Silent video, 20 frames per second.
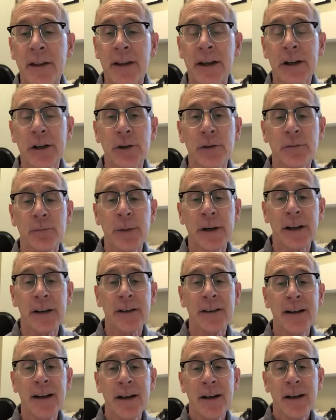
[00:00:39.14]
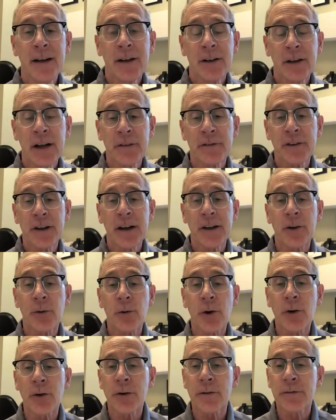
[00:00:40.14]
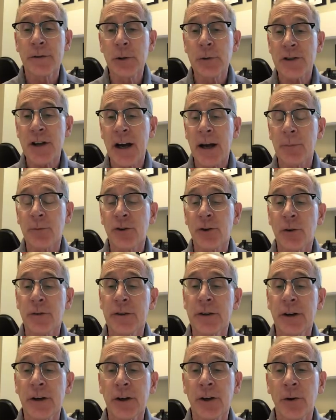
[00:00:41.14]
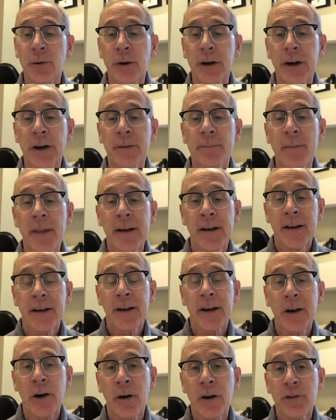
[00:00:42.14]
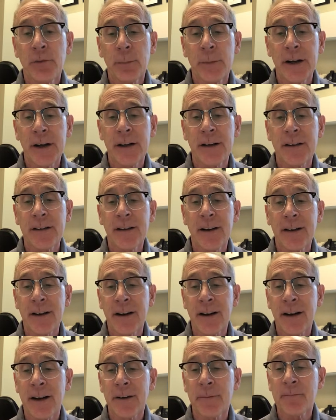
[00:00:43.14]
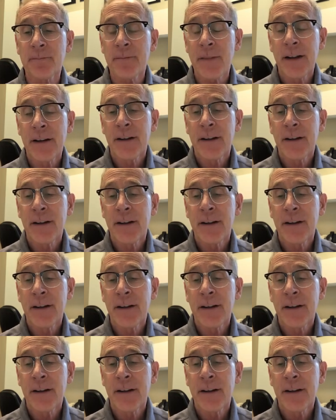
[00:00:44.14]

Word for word: I think you've been left on the road a few times over your career and always been um,